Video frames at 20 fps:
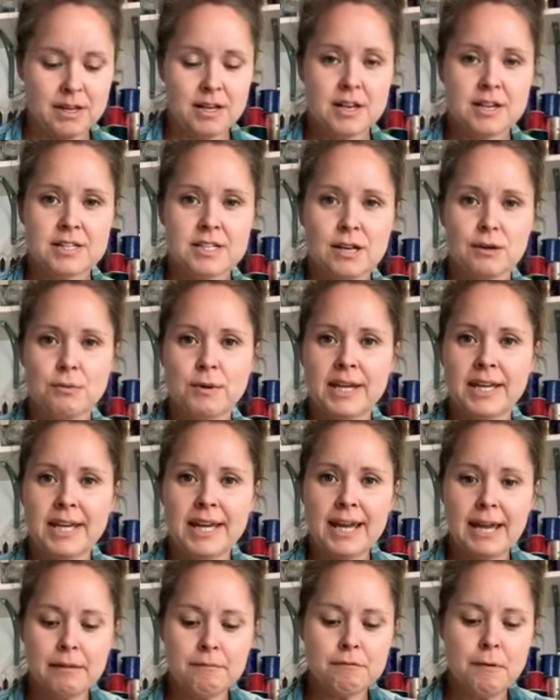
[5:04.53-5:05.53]
So we
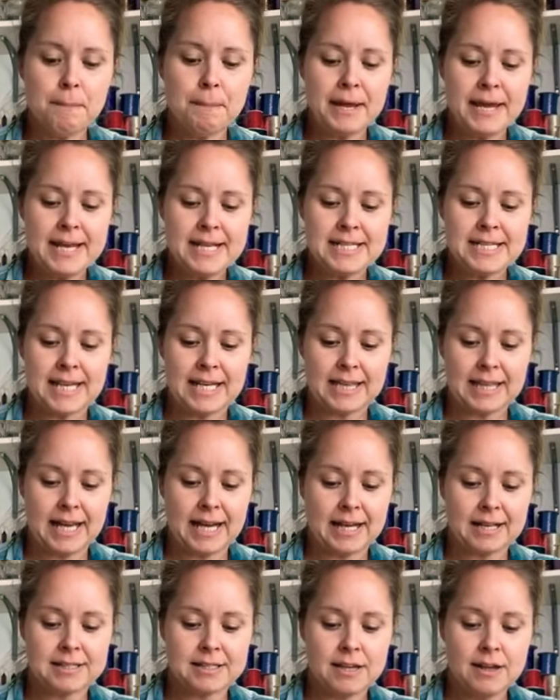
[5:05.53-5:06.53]
keep repeating
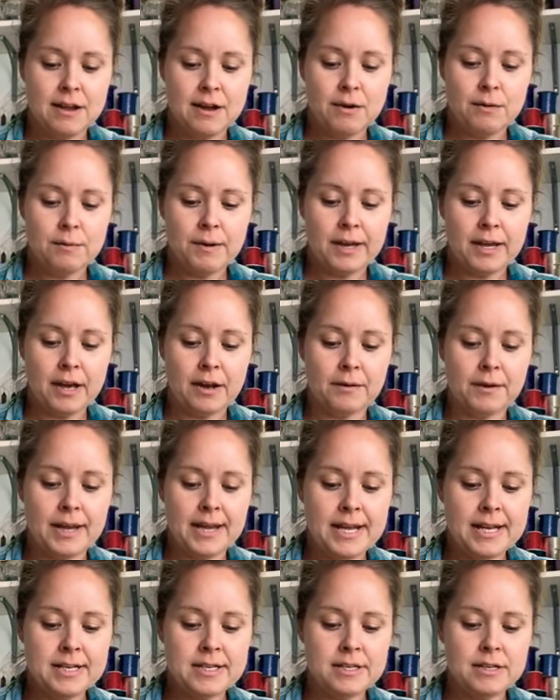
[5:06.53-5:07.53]
that. We go
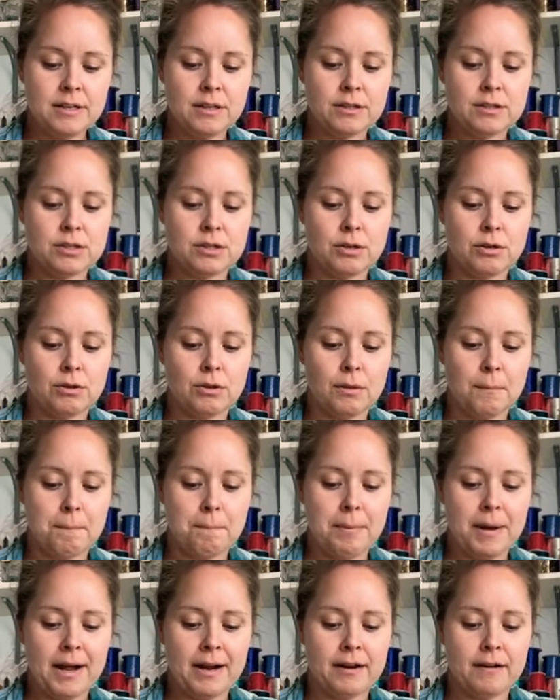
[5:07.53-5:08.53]
into the
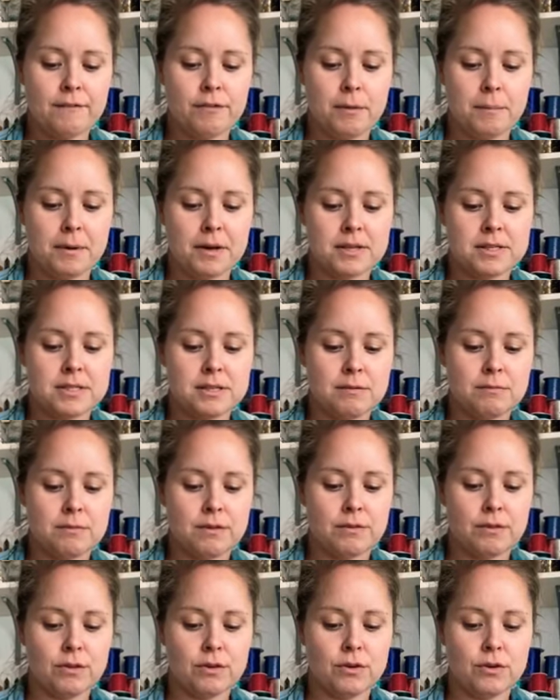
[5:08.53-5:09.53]
back of the button with
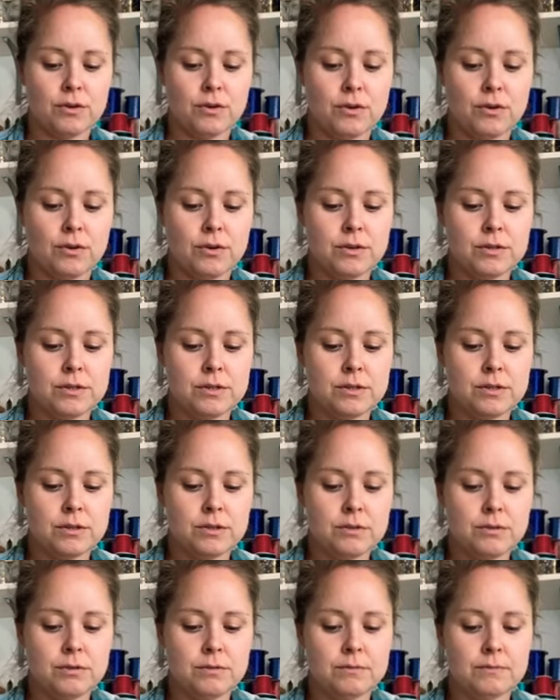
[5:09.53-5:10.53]
the cord.
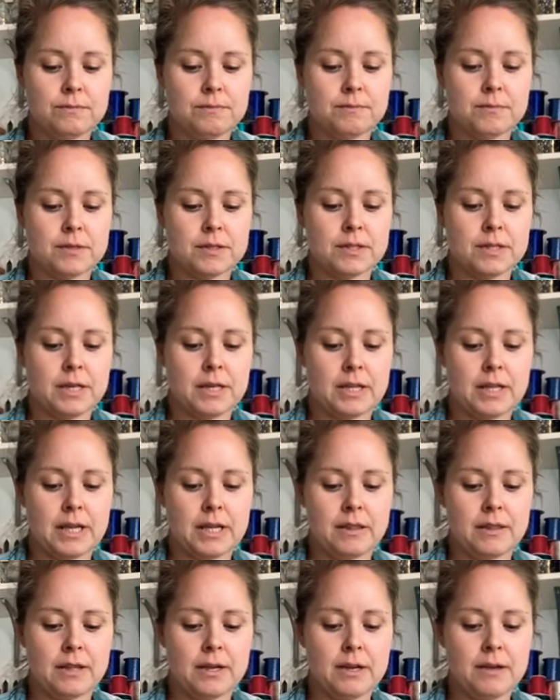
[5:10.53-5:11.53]
Oh, let's get that in
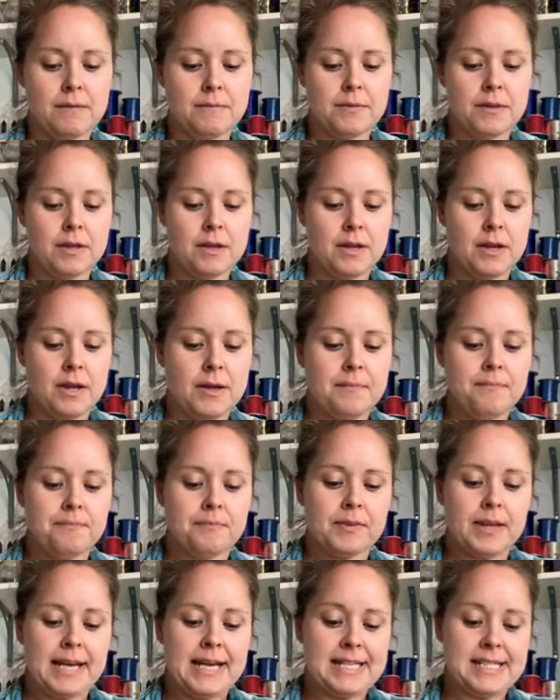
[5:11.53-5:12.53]
there.
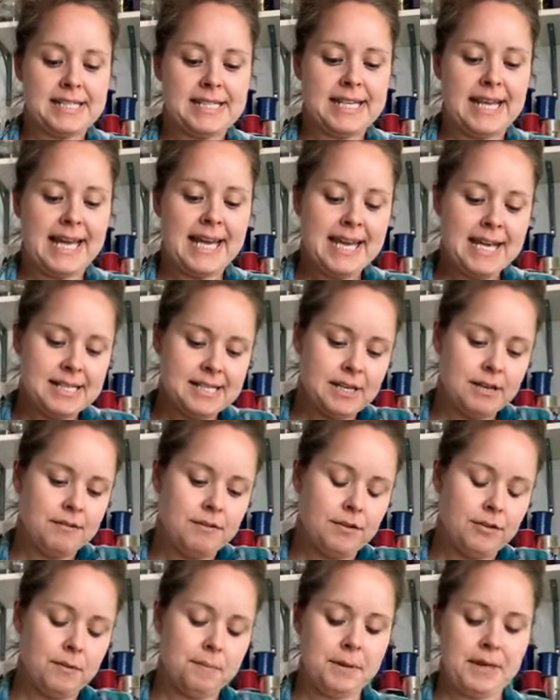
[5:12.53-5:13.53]
It's easier at
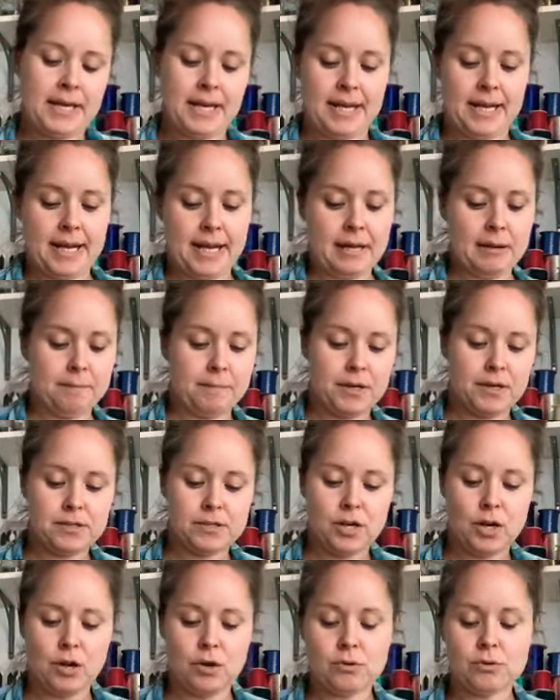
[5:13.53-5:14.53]
the beginning because the
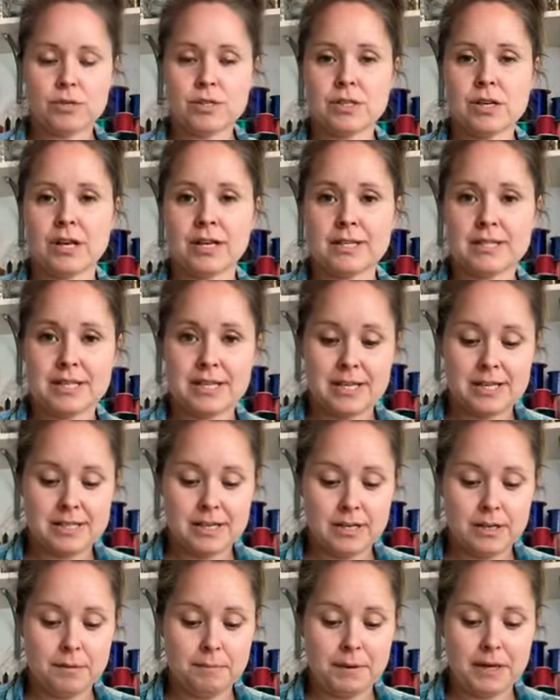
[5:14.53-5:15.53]
hole sizes in
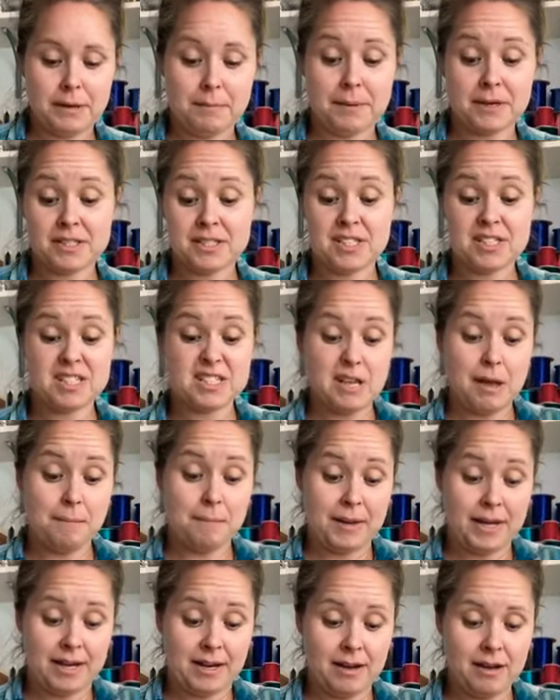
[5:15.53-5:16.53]
your bigger buttons are
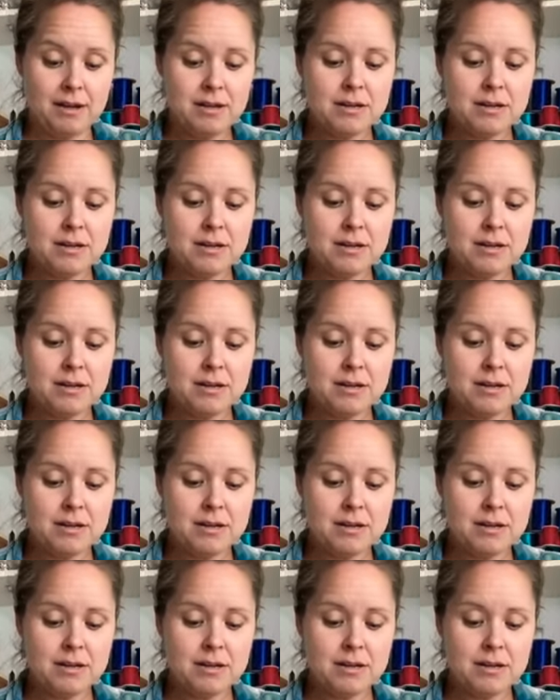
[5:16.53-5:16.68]
bigger.